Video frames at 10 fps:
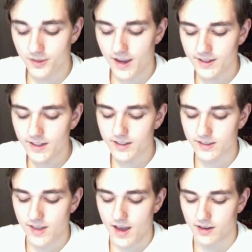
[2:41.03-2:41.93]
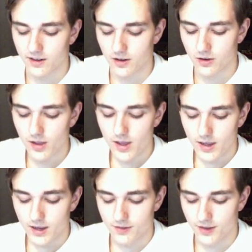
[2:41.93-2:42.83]
But the idea is that,
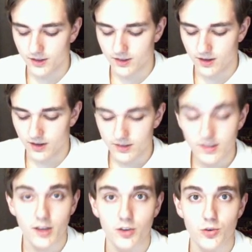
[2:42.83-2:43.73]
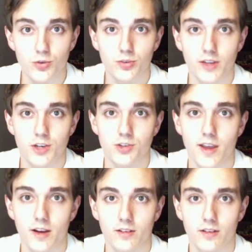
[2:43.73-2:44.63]
if there's say a neutral
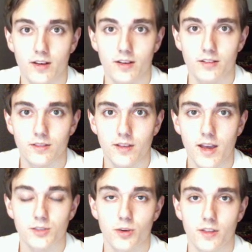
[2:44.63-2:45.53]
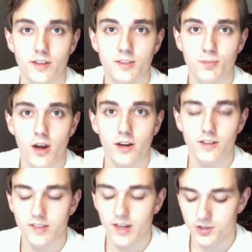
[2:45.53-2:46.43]
nation that has one of these spawn
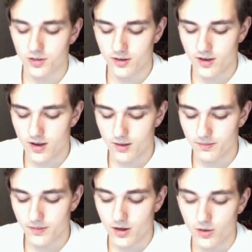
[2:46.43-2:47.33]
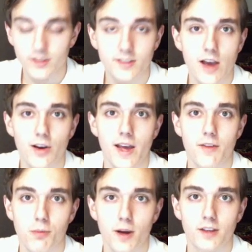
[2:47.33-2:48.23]
in his nation, he's now going to
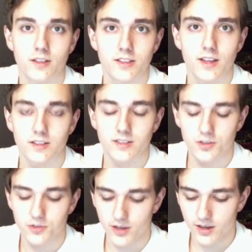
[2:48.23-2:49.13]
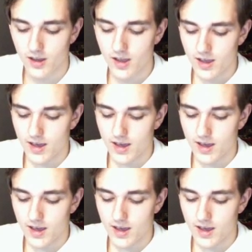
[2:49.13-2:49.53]
have a price on his head, essentially.